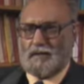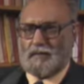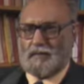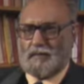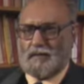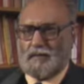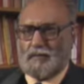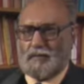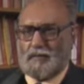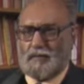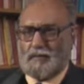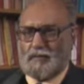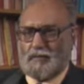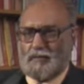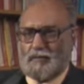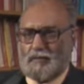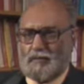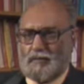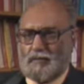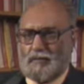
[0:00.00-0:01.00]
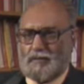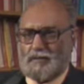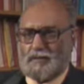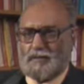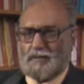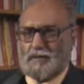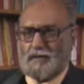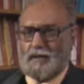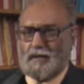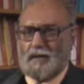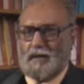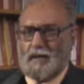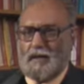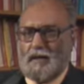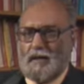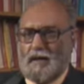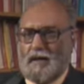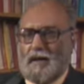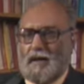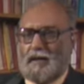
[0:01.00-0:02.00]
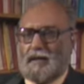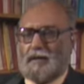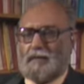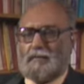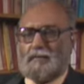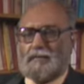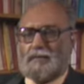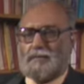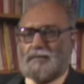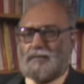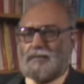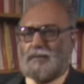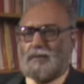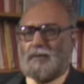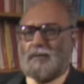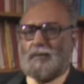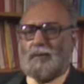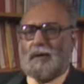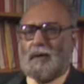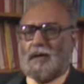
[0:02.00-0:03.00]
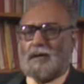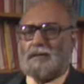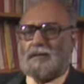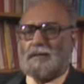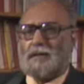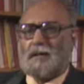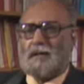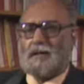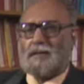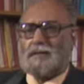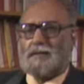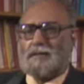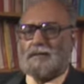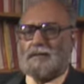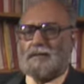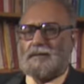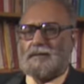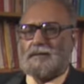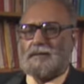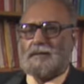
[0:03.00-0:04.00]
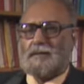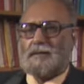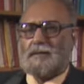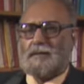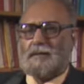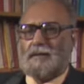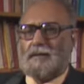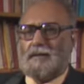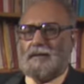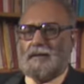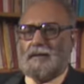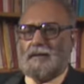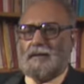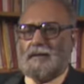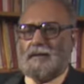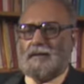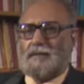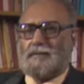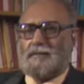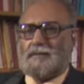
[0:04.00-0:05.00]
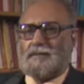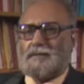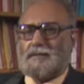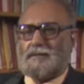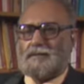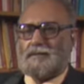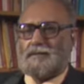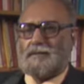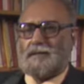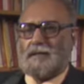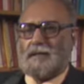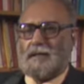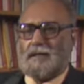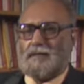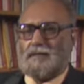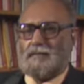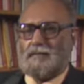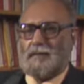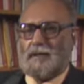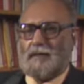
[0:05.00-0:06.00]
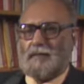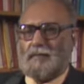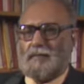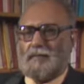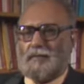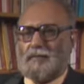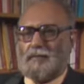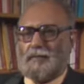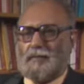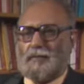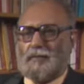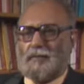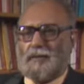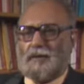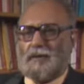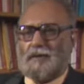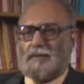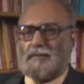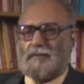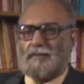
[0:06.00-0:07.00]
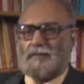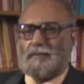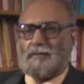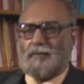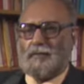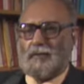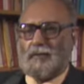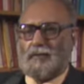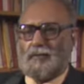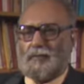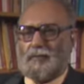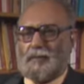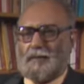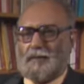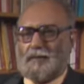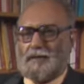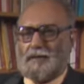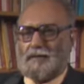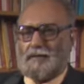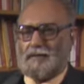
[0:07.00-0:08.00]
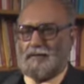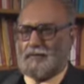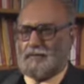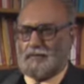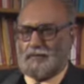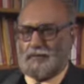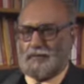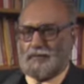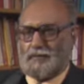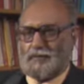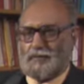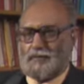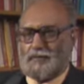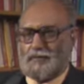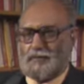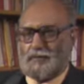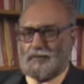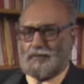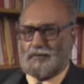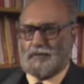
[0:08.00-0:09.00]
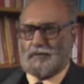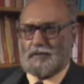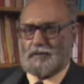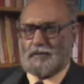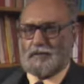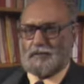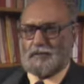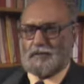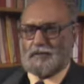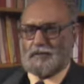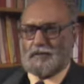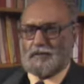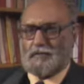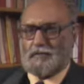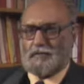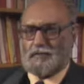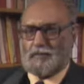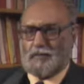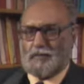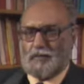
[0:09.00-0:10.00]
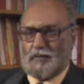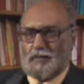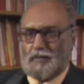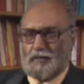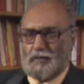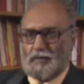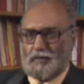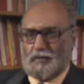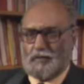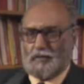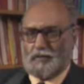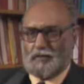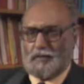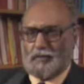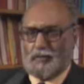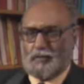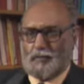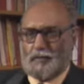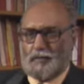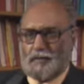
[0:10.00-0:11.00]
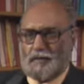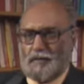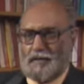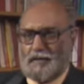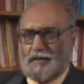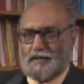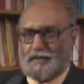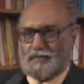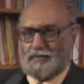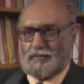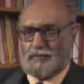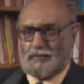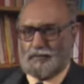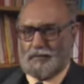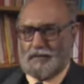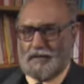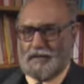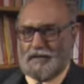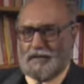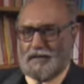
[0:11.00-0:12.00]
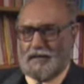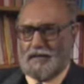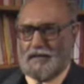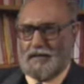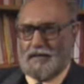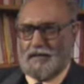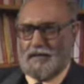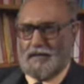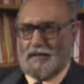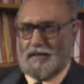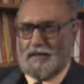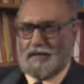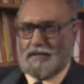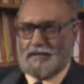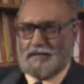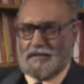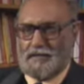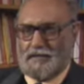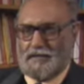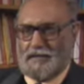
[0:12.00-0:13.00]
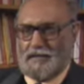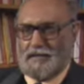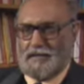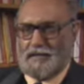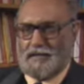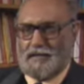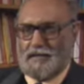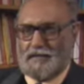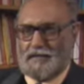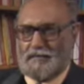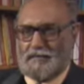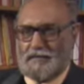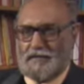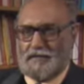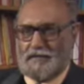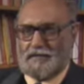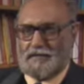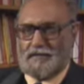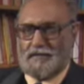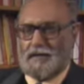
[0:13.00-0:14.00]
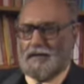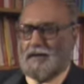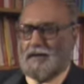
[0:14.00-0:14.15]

thermal neutrons, and it was so hush-hush. It was classified before, and this was not to be in the future they were to be in the open, and so to get the Russian data as well as